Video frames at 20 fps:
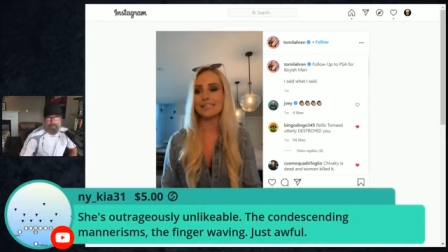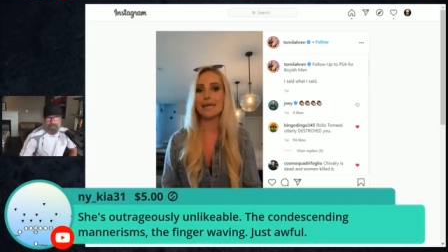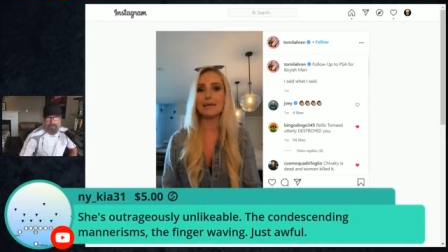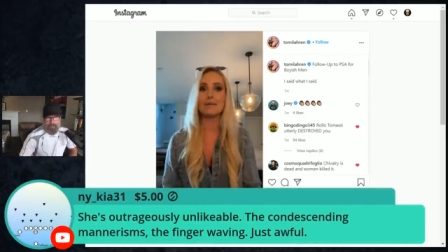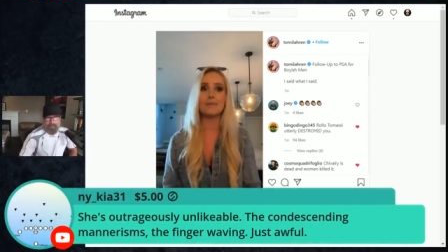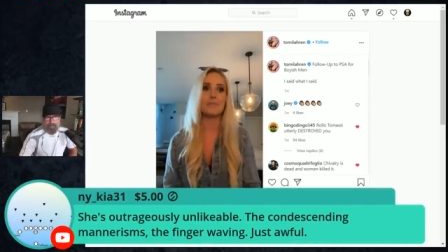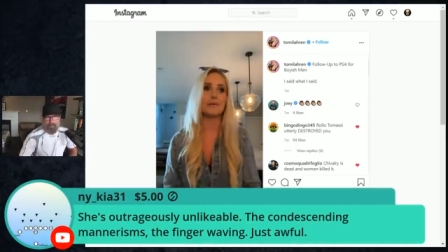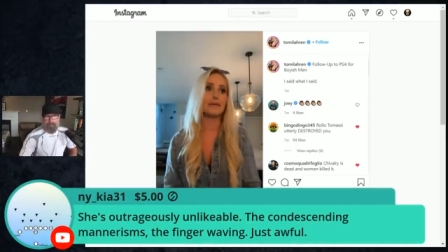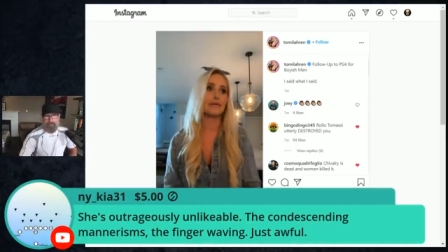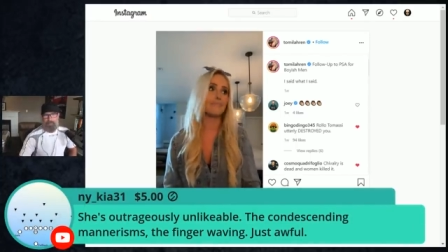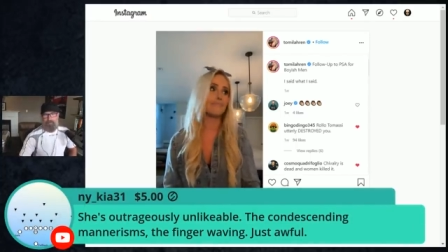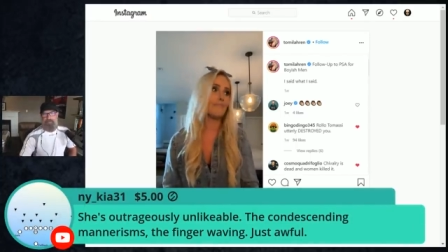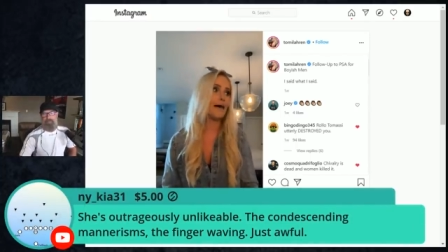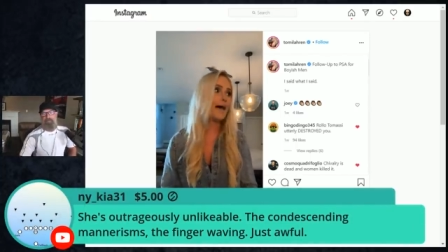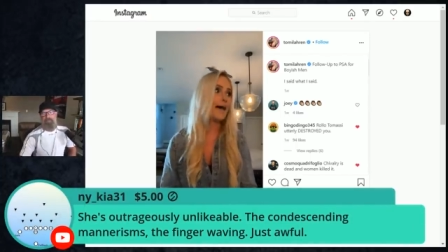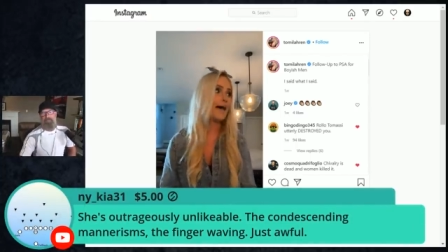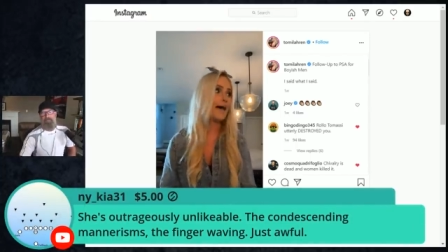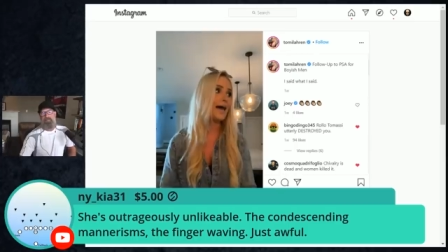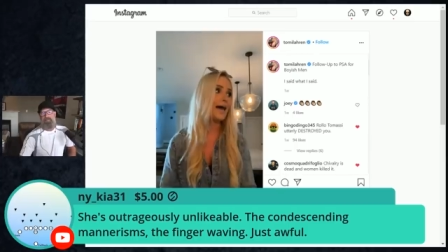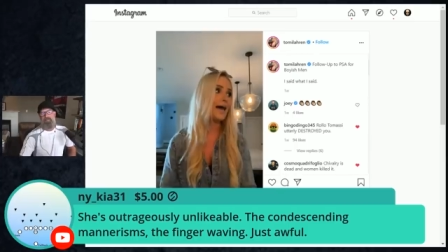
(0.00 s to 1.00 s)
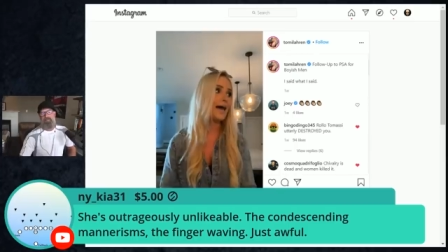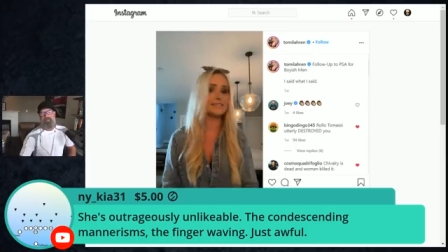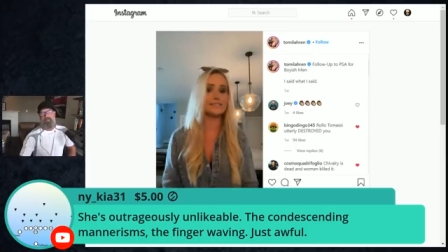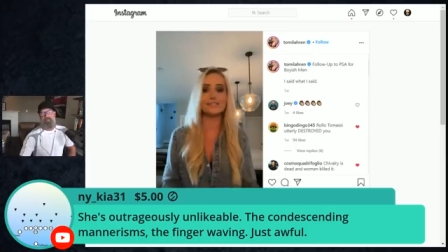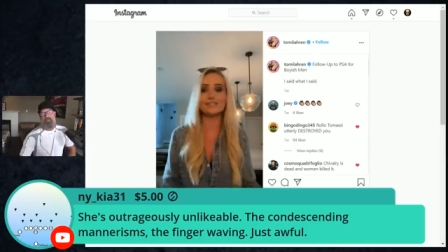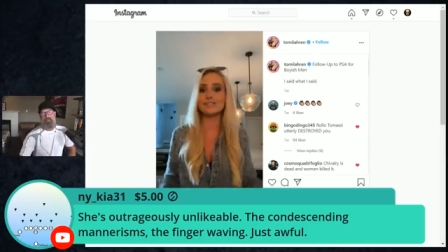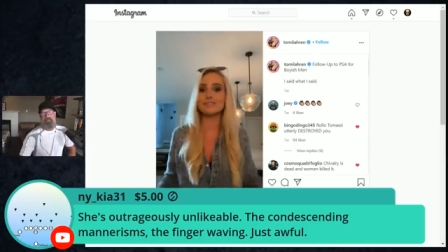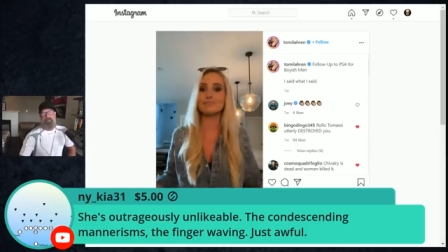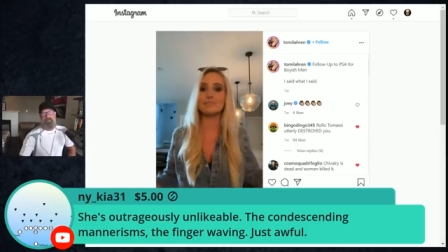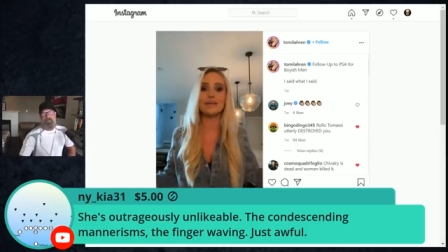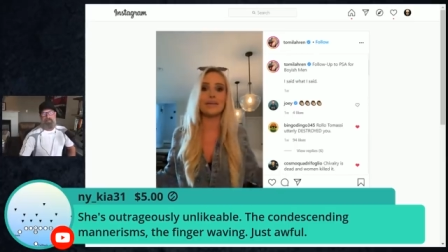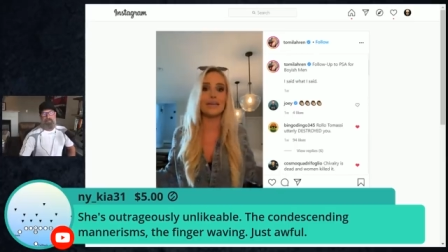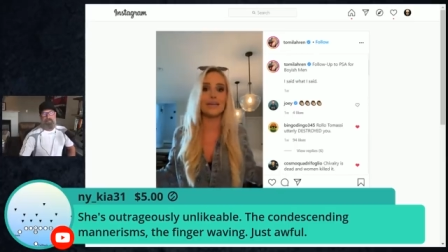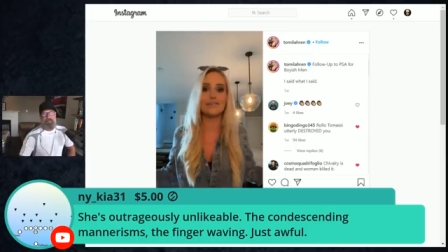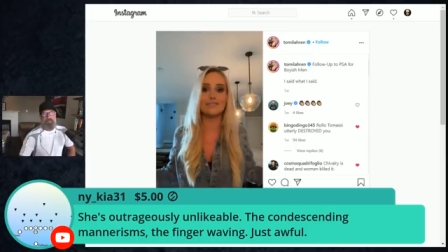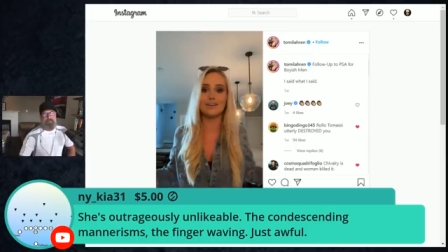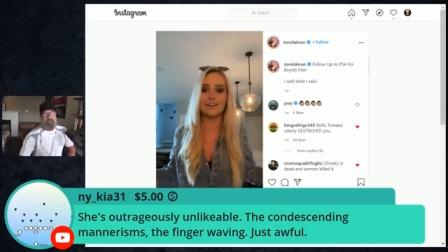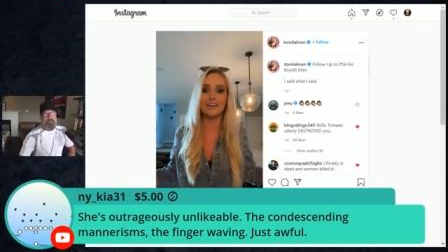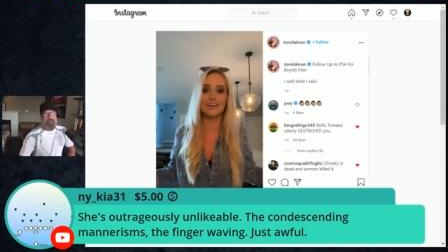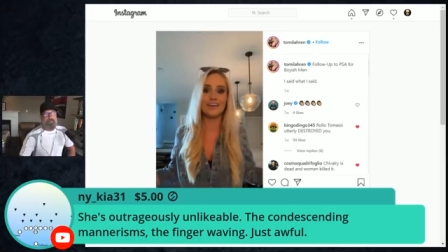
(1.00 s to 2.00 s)
It's not me being mad. It's just me
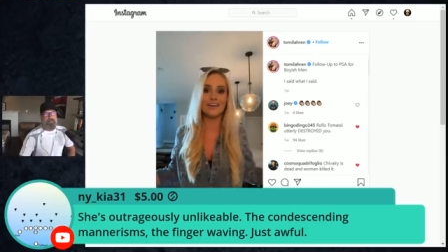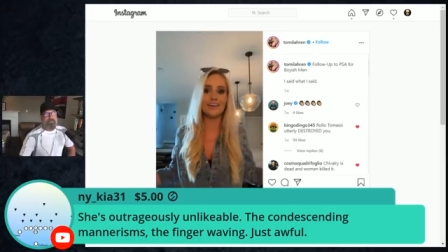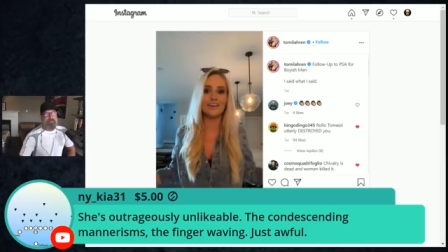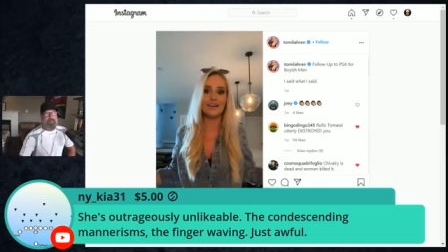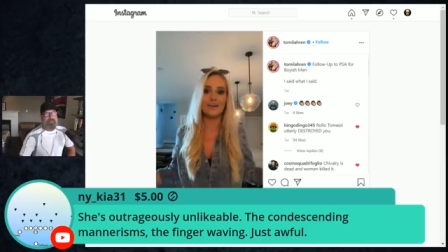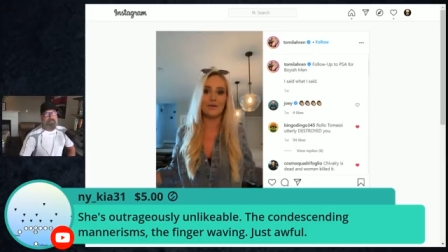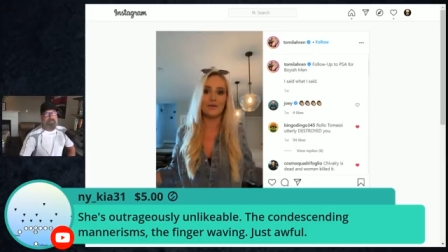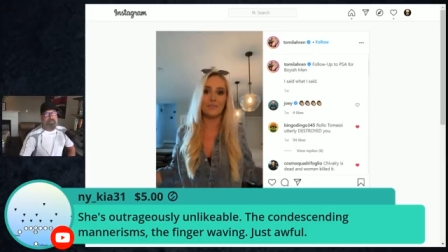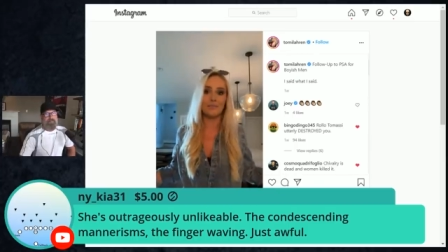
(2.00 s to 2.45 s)
giving you